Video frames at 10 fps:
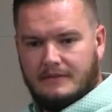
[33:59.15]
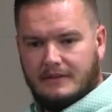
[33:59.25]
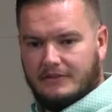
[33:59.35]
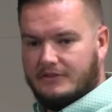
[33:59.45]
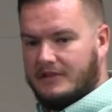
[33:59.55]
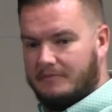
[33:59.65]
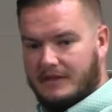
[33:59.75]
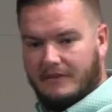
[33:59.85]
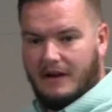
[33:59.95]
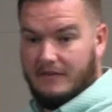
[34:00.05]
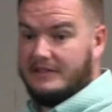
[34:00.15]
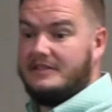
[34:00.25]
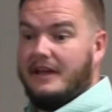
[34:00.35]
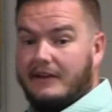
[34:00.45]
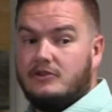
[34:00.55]
Is there something there that's
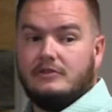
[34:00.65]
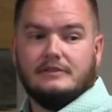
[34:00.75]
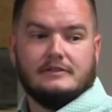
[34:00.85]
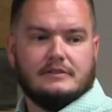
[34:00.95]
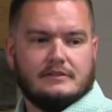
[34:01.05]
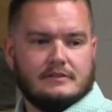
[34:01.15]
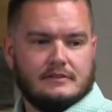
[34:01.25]
dangerous?